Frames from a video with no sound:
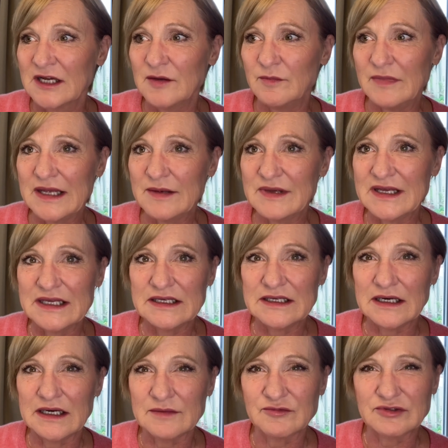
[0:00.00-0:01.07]
maybe
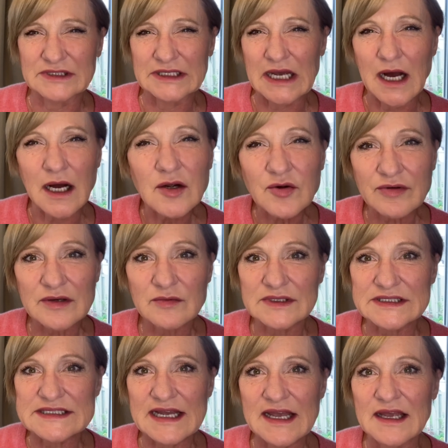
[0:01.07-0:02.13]
I'm really hungry
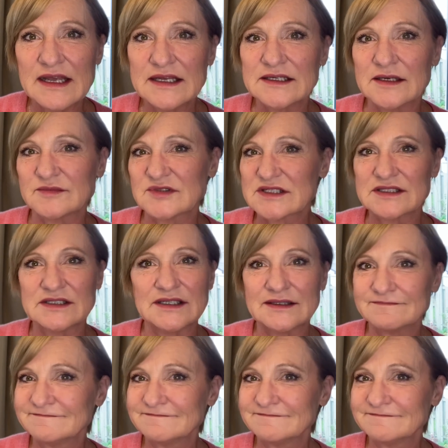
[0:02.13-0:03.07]
one day and I'm just going to,